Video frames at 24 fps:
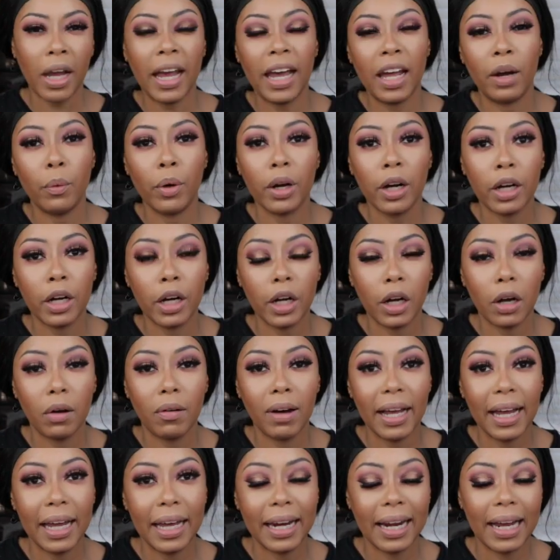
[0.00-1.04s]
And we're gonna go
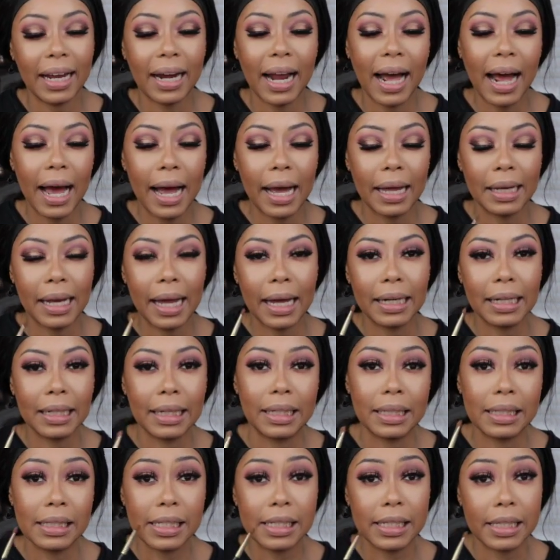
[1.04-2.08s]
ahead and highlight
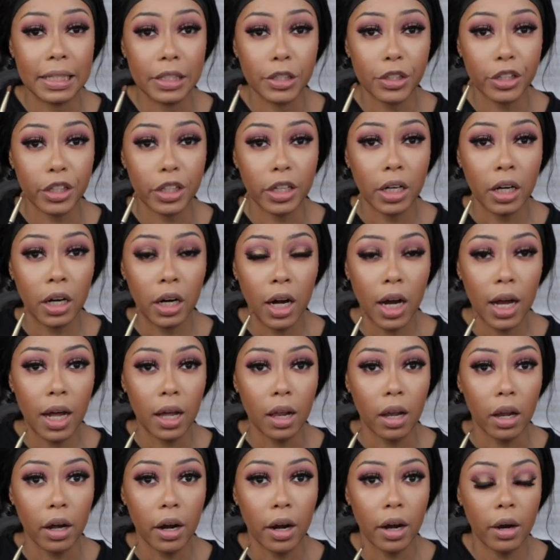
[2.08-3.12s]
the center
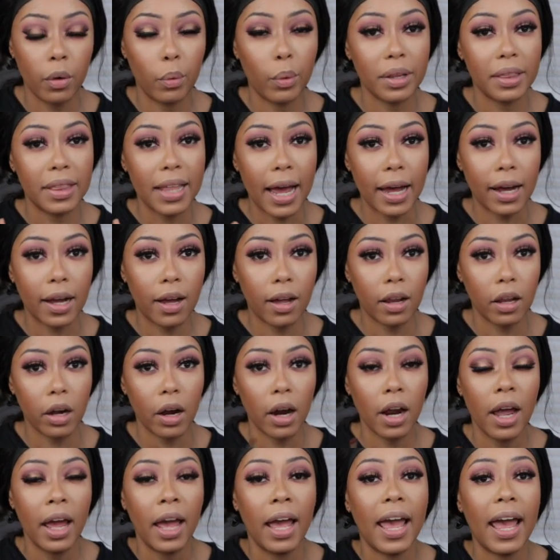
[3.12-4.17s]
color with that color,
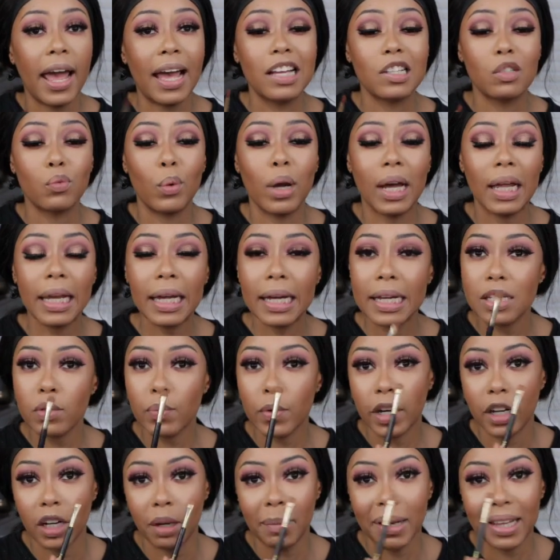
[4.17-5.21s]
as well as
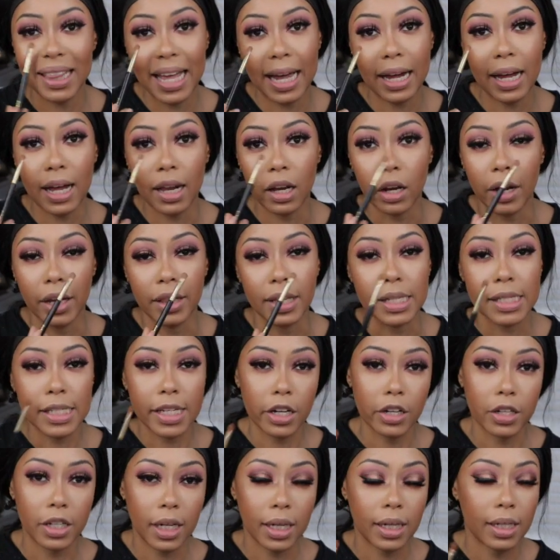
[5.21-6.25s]
we're gonna put that color in the
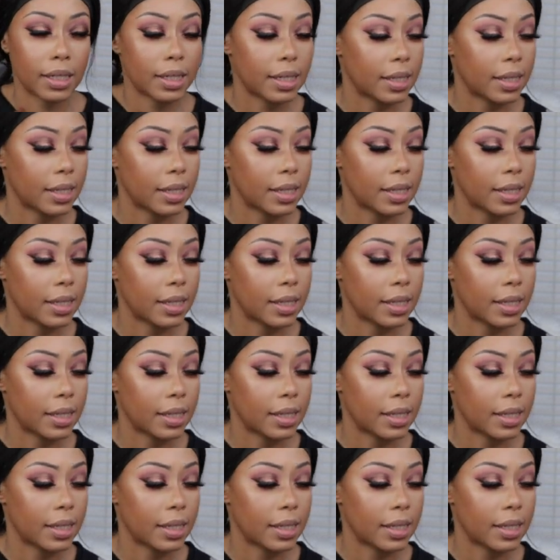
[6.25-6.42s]
tear ducts.